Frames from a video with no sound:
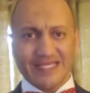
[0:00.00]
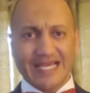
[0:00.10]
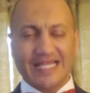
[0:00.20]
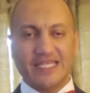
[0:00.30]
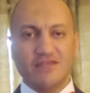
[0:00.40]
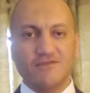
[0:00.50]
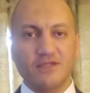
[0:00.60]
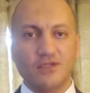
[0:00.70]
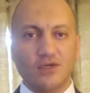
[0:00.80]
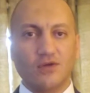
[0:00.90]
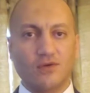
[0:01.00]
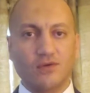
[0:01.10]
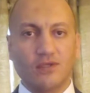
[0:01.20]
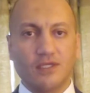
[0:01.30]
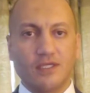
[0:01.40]
And even
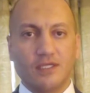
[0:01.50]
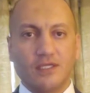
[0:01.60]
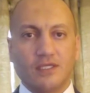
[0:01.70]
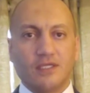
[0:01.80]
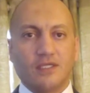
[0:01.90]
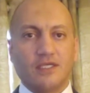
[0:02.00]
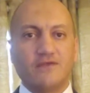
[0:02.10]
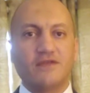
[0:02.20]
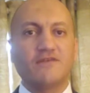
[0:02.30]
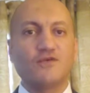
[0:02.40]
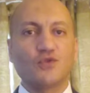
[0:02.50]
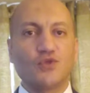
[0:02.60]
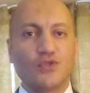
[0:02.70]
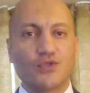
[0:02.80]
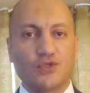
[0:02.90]
know, even if you
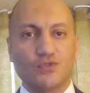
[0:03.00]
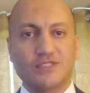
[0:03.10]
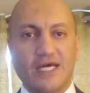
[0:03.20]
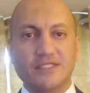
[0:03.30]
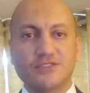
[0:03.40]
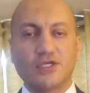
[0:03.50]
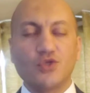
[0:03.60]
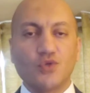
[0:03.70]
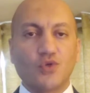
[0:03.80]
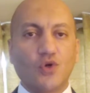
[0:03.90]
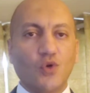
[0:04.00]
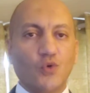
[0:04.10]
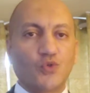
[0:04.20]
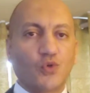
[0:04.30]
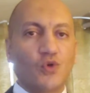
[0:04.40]
don't know the answer, you know
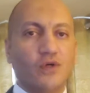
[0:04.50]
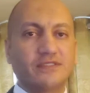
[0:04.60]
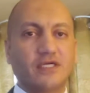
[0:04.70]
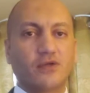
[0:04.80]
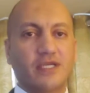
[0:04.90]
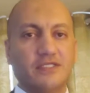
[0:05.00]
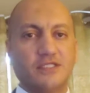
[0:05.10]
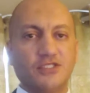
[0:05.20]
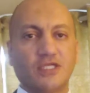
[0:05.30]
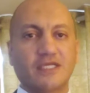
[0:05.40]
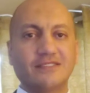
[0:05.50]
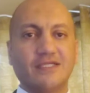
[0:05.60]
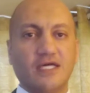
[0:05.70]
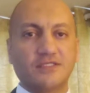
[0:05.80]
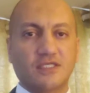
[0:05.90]
who to go in the organization, get
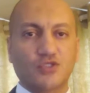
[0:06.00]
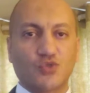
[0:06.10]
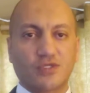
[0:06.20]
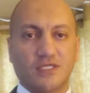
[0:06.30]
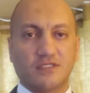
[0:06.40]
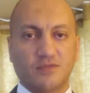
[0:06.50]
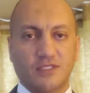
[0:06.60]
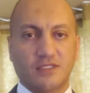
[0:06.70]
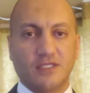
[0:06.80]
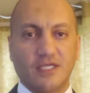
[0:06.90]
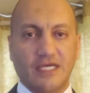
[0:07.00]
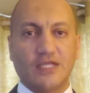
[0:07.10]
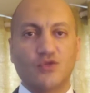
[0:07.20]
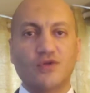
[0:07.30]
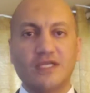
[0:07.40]
the answer to your customer.
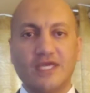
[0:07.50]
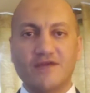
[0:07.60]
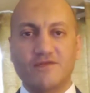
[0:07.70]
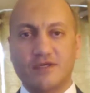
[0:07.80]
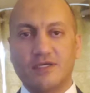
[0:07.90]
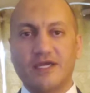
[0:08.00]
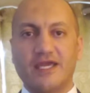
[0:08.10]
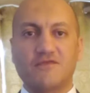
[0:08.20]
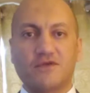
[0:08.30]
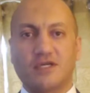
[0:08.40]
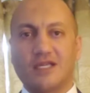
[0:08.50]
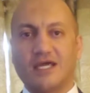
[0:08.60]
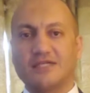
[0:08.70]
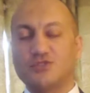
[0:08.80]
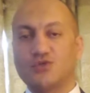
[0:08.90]
And don't never, ever
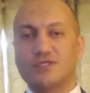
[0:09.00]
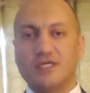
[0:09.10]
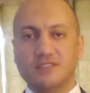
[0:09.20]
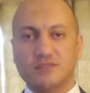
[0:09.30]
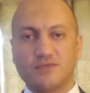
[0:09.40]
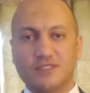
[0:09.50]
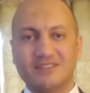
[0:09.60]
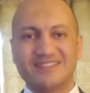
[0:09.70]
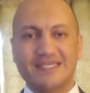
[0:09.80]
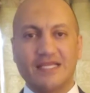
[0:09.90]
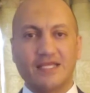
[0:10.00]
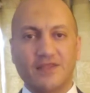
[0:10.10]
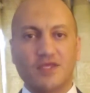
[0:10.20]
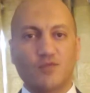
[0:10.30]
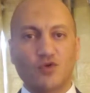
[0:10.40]
lie to your customer telling
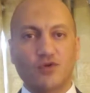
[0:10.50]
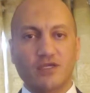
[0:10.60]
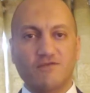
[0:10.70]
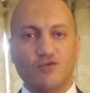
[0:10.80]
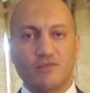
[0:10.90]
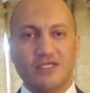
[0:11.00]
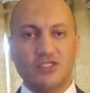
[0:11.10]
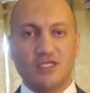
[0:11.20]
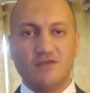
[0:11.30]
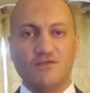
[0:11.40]
them wrong information.